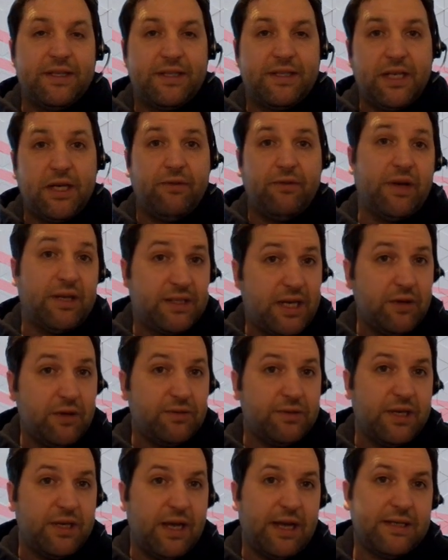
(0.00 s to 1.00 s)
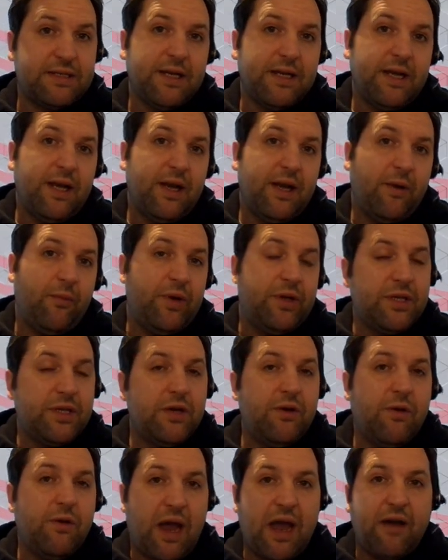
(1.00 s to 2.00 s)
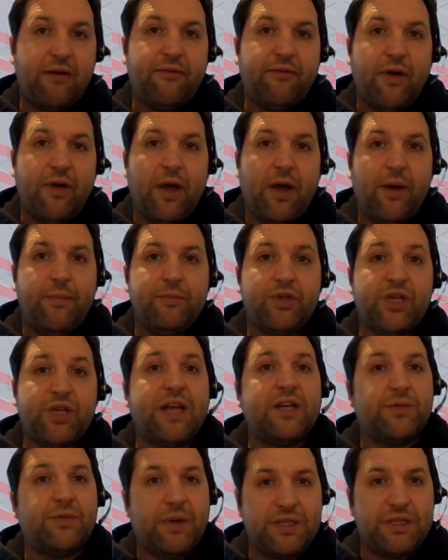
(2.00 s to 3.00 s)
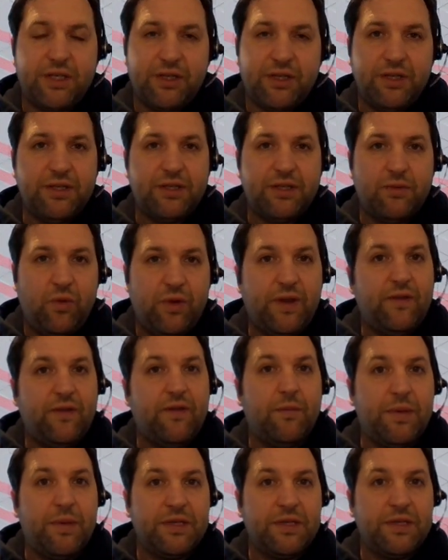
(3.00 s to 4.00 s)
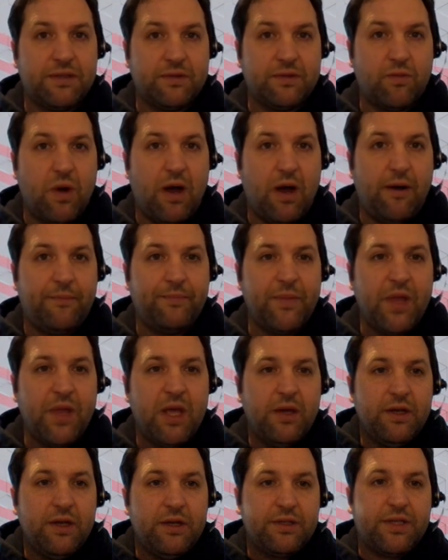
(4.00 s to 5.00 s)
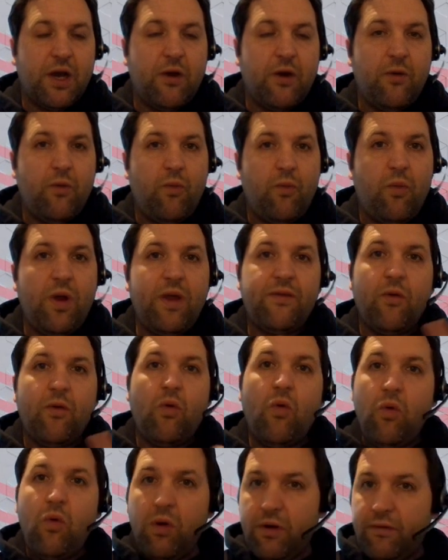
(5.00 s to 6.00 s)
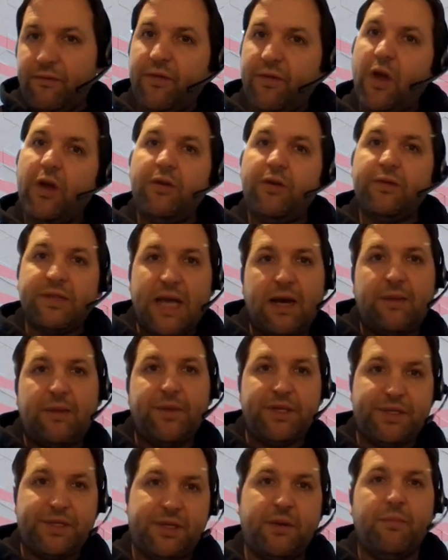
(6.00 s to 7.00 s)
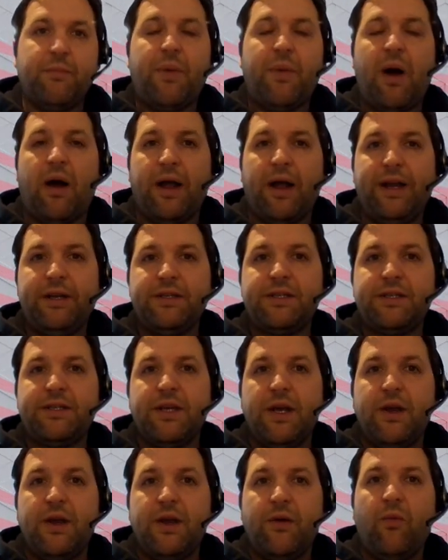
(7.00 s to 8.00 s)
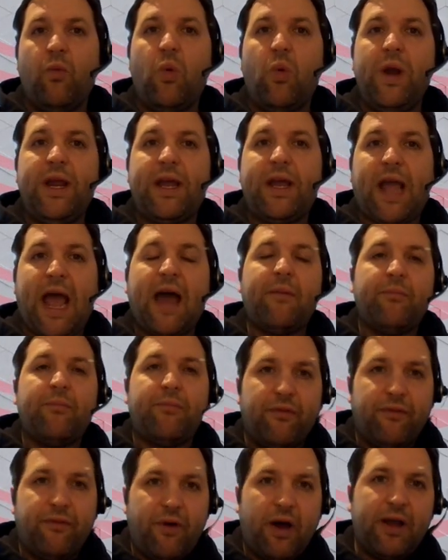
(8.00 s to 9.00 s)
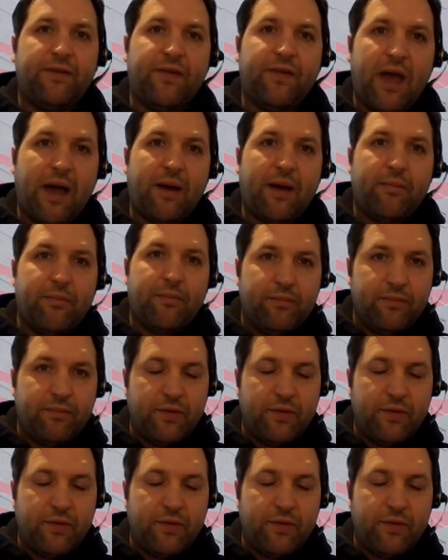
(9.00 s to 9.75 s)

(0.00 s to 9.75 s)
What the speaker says: considering skill sets. And we do have change practitioners within the business as well. So with all of those elements combined, we can provide that